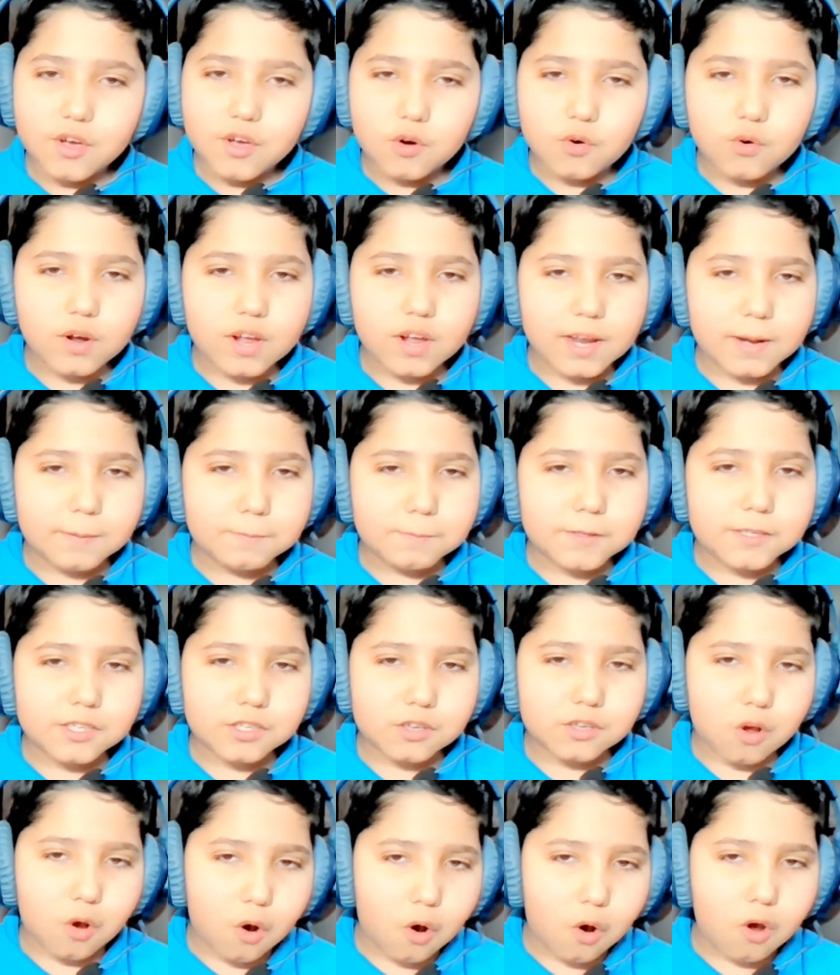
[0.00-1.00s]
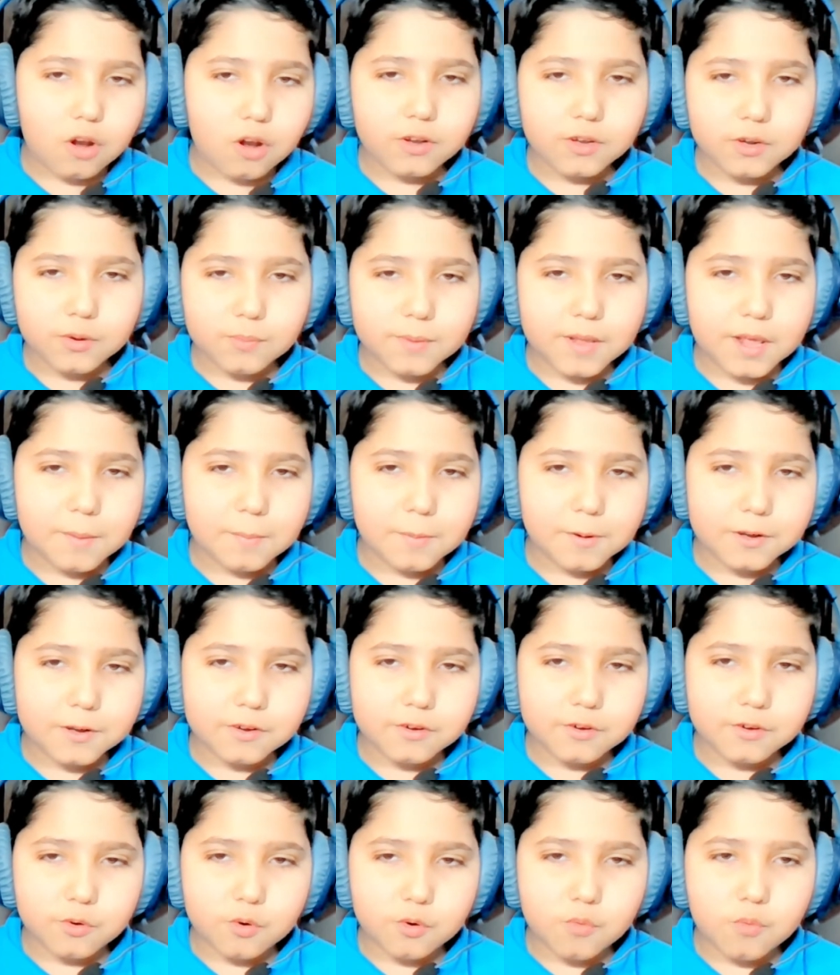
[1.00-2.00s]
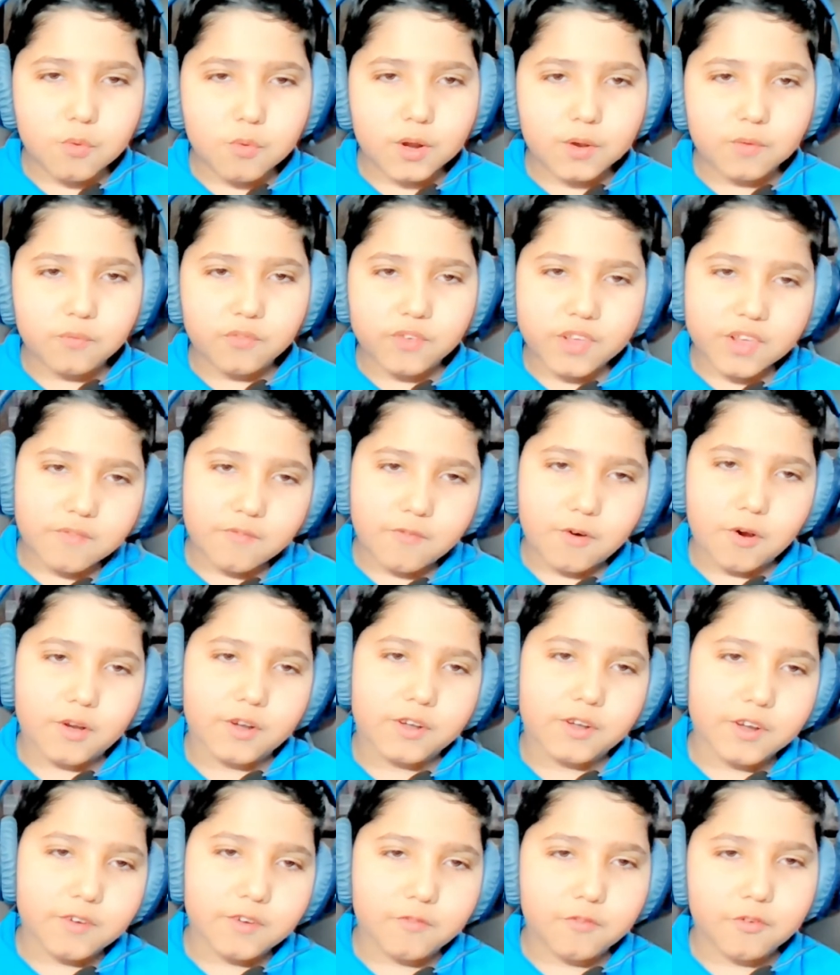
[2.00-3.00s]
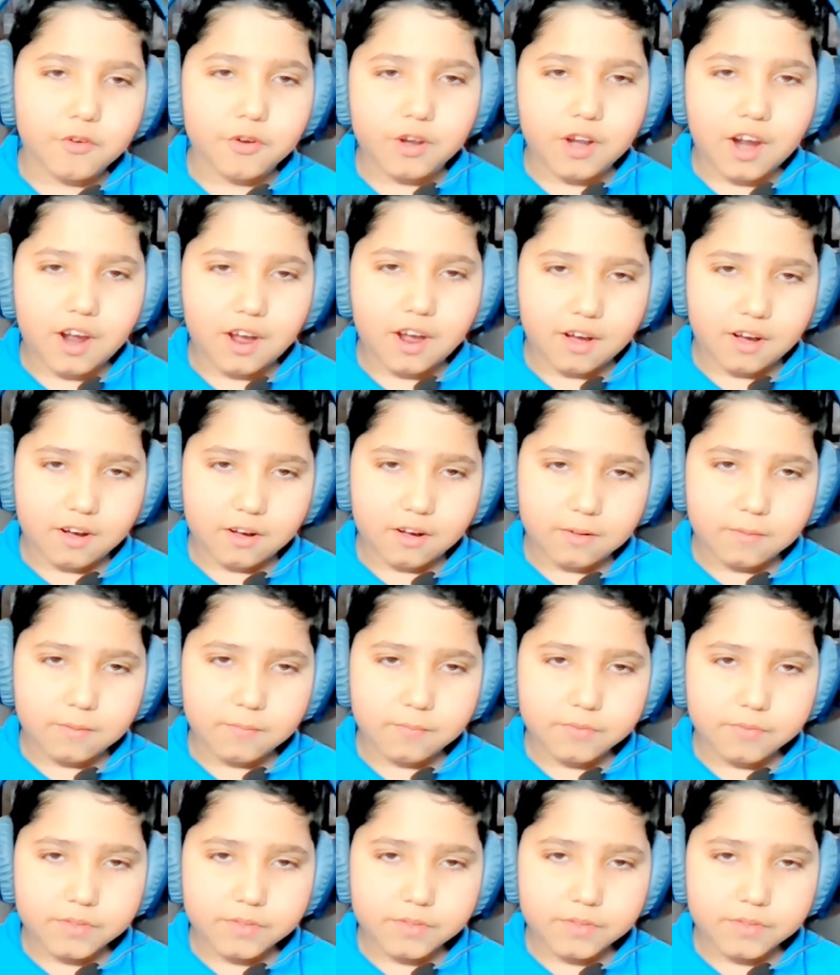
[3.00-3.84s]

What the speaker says: who helped us all to be able to do what we wanted for AHA.